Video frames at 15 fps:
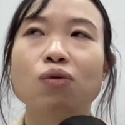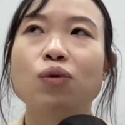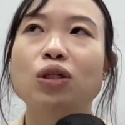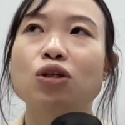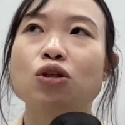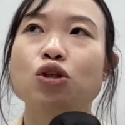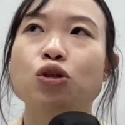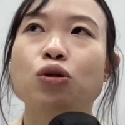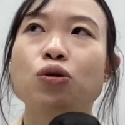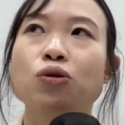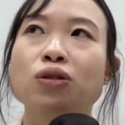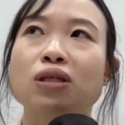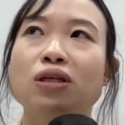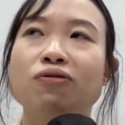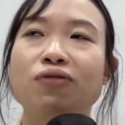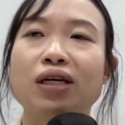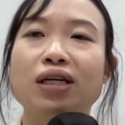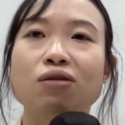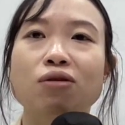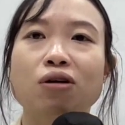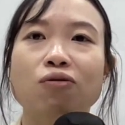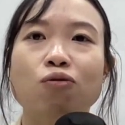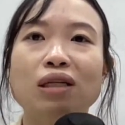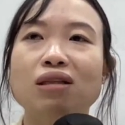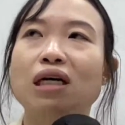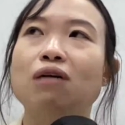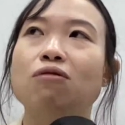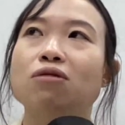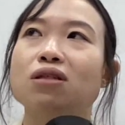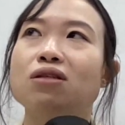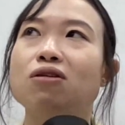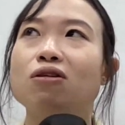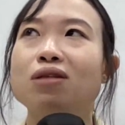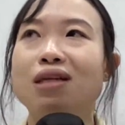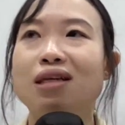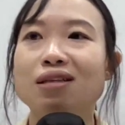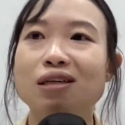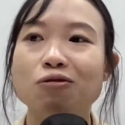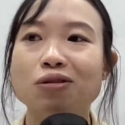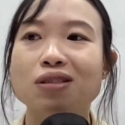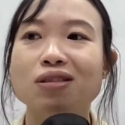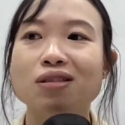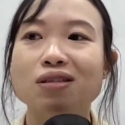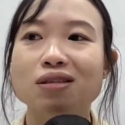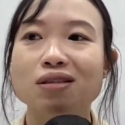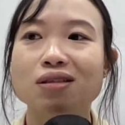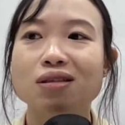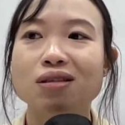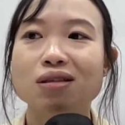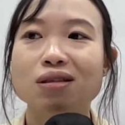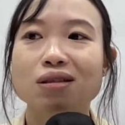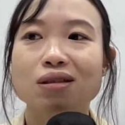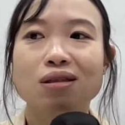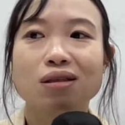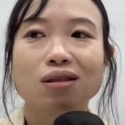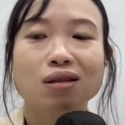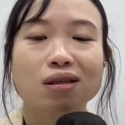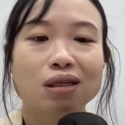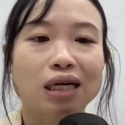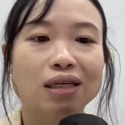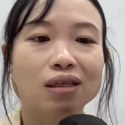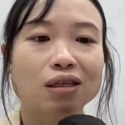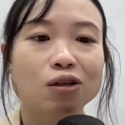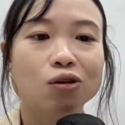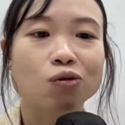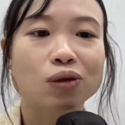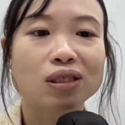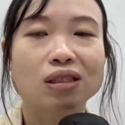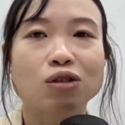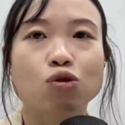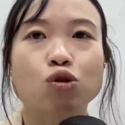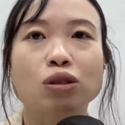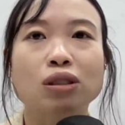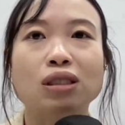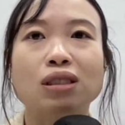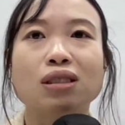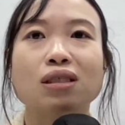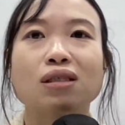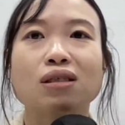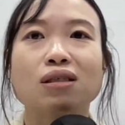which shows a value of 1,000 or 10,000, and the lowest is 3,